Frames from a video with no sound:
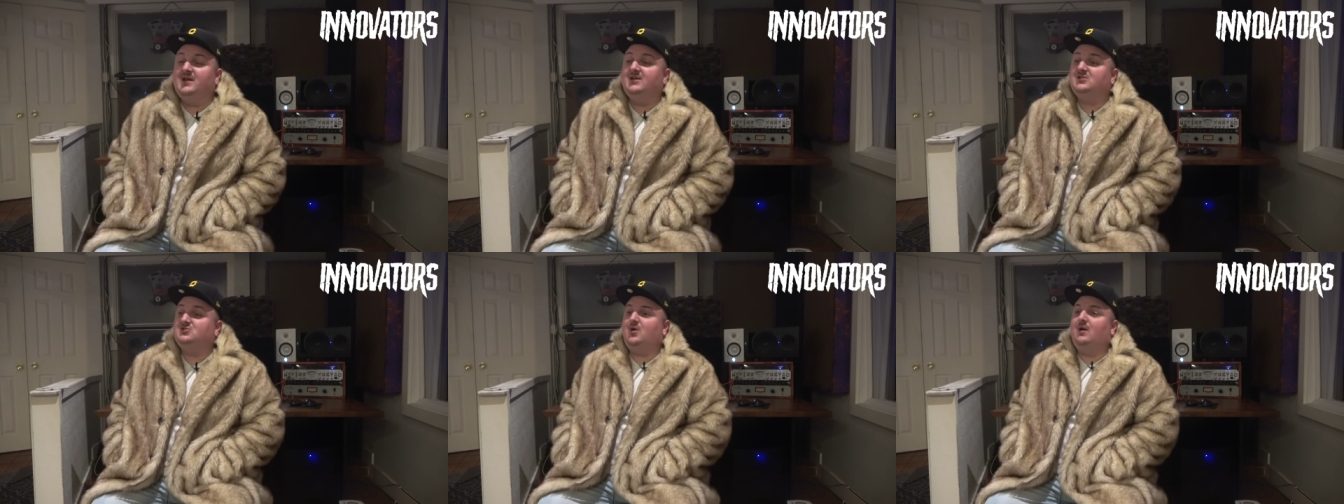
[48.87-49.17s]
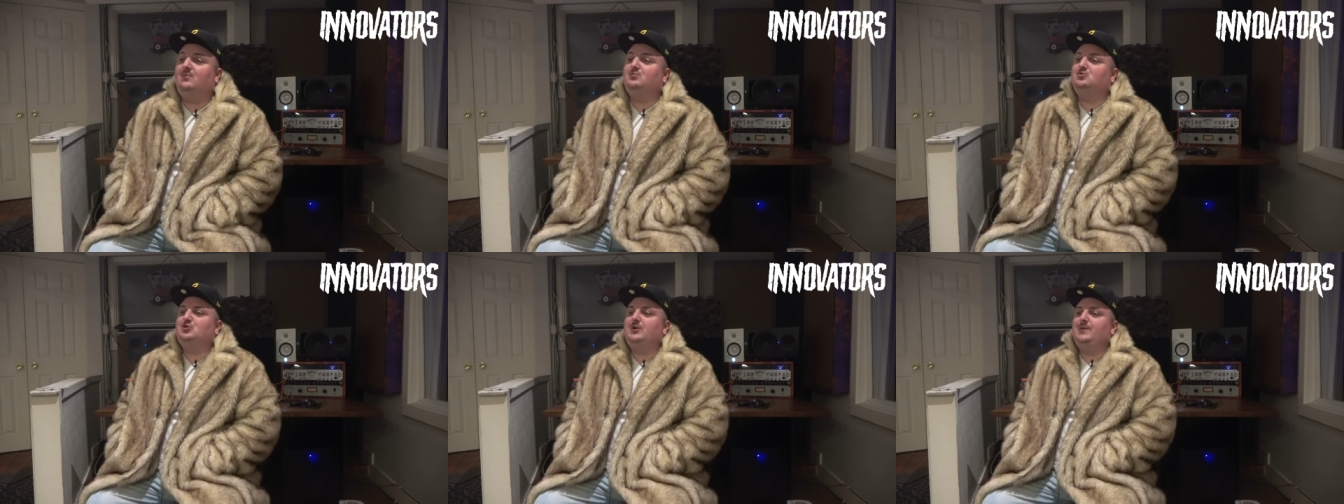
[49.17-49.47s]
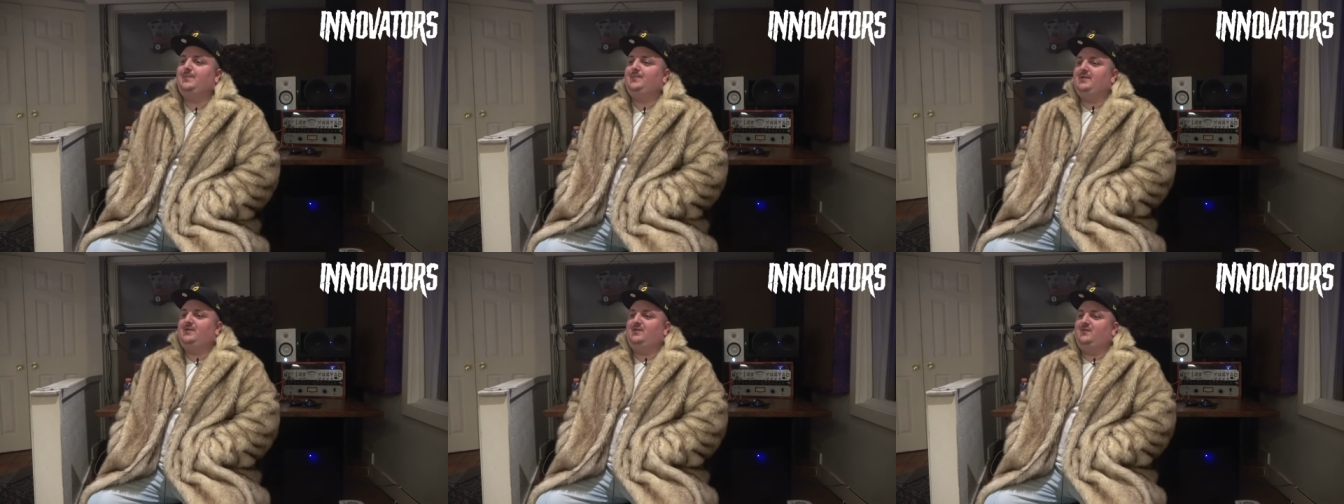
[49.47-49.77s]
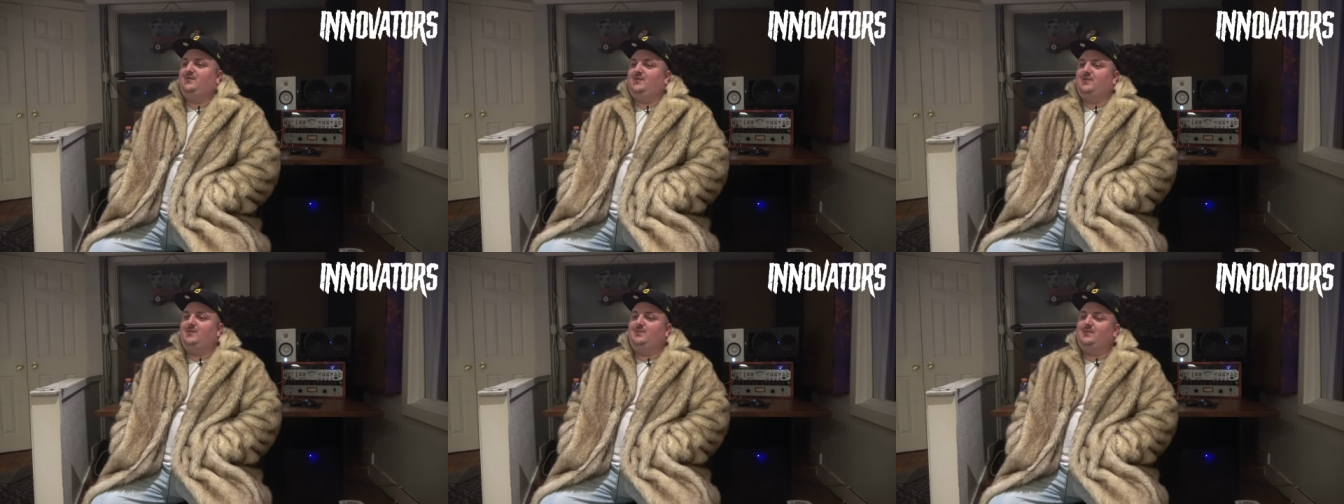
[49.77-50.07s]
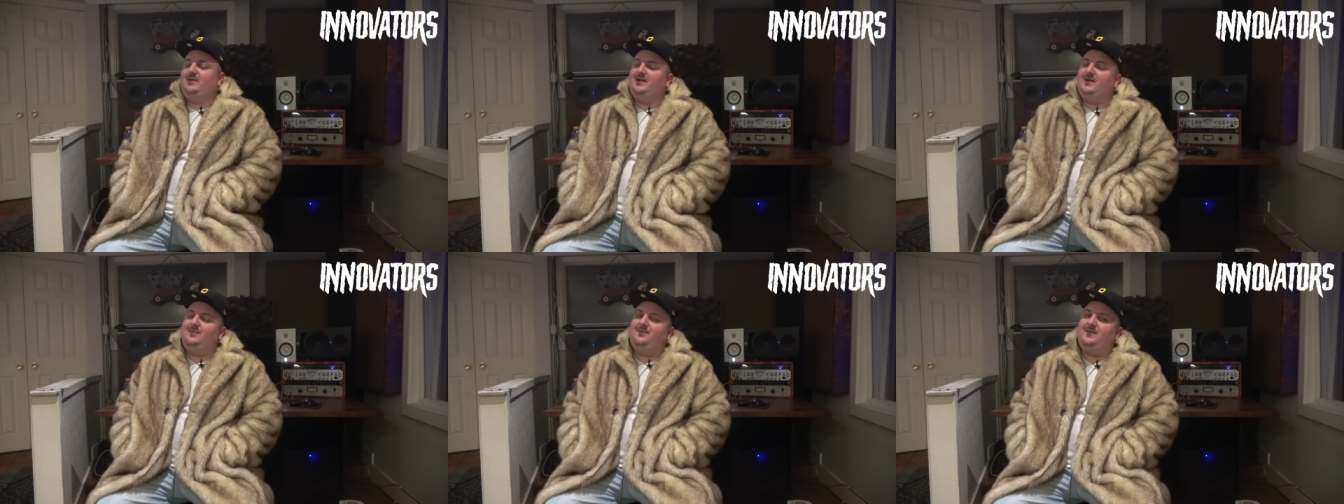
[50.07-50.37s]
So I'm tripping. You feel
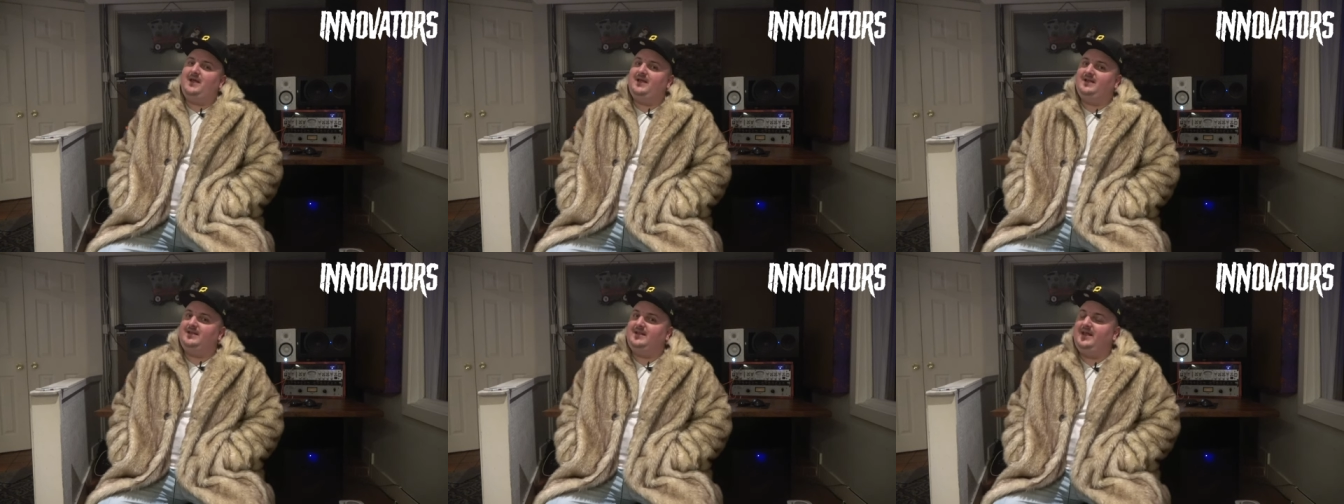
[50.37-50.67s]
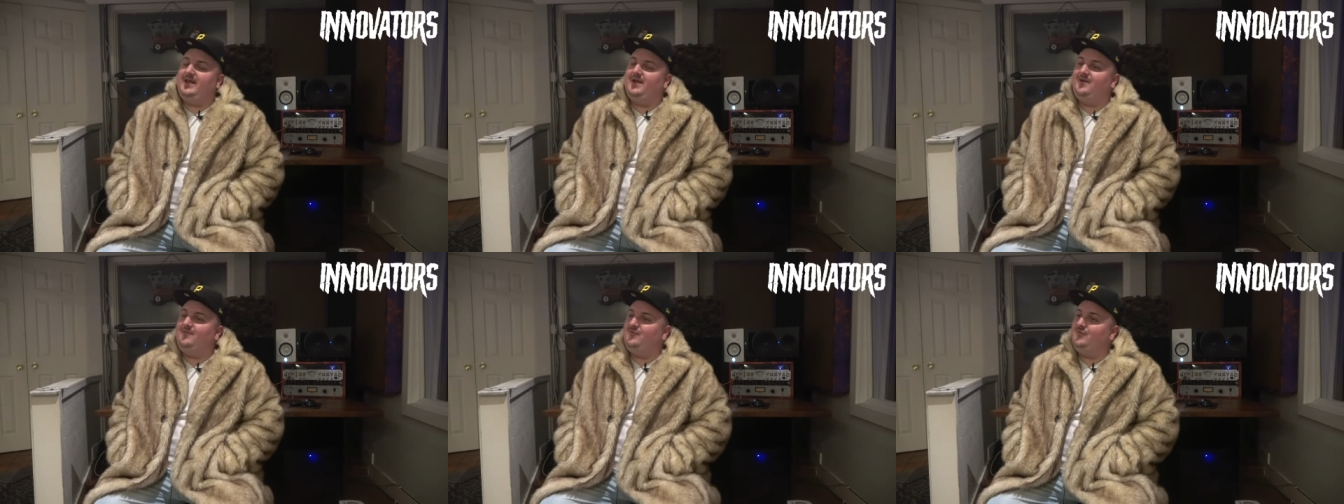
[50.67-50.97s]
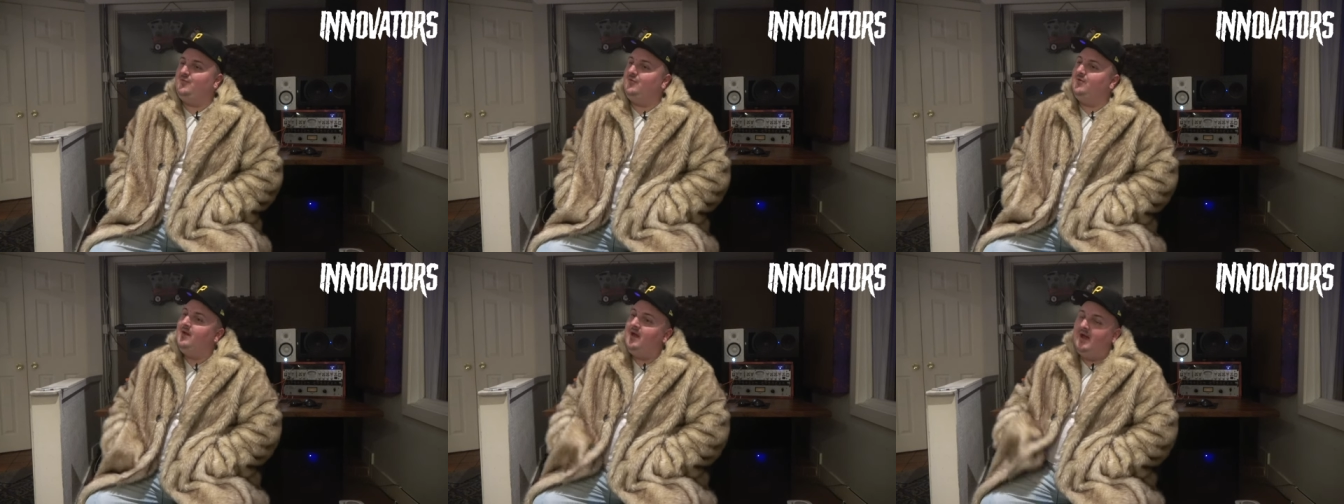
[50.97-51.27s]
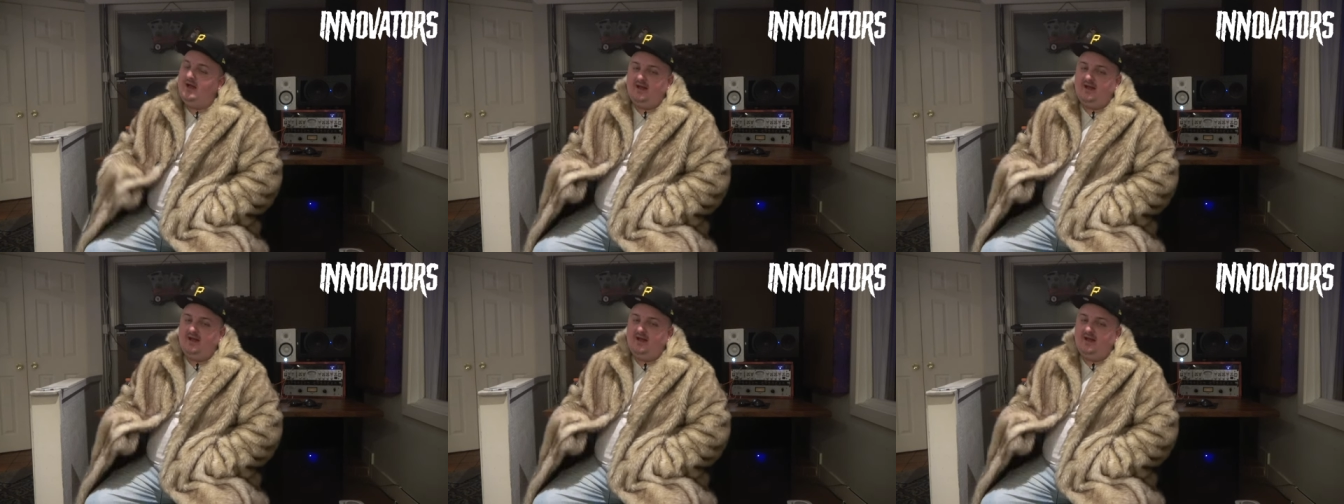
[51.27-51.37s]
me? And I'm like, damn, fool.